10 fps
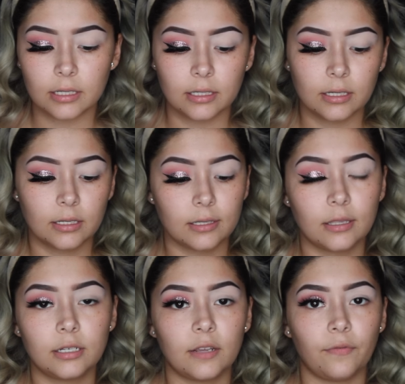This is
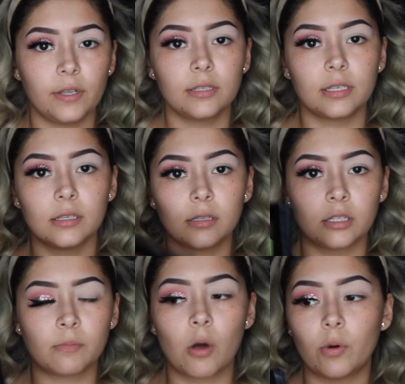the difference. This is
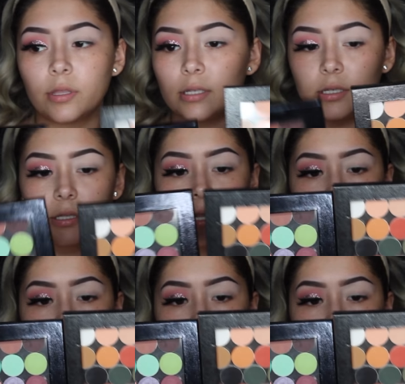the small one. This is